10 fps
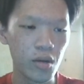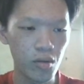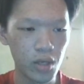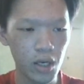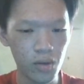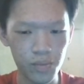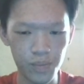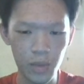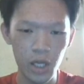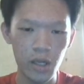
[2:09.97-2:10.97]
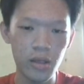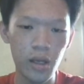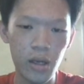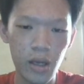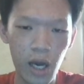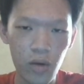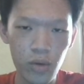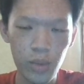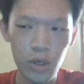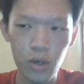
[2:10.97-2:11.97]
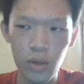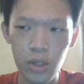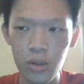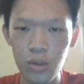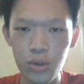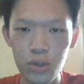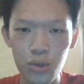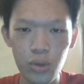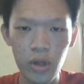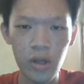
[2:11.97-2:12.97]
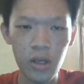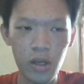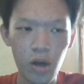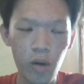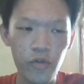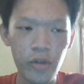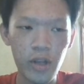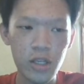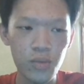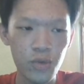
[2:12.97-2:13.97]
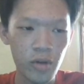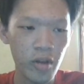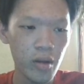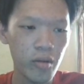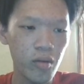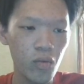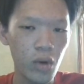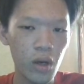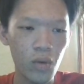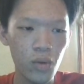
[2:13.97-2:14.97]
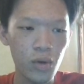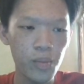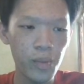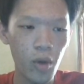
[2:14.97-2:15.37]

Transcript: So now, I will be going through the obfuscation process where we will